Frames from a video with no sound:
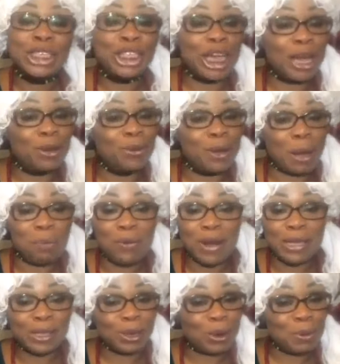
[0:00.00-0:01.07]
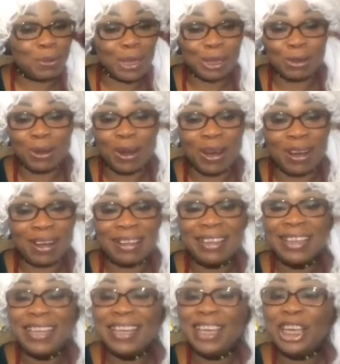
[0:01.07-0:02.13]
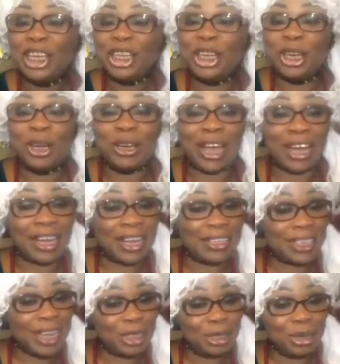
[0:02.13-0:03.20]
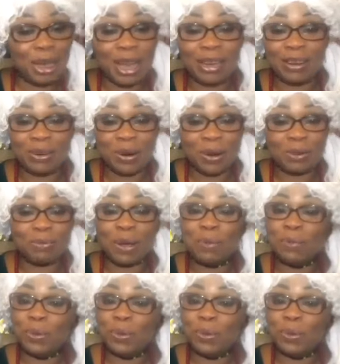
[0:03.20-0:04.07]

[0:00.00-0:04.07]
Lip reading: Shegun, I'm really sorry, my sweetheart. Like I said to you earlier on,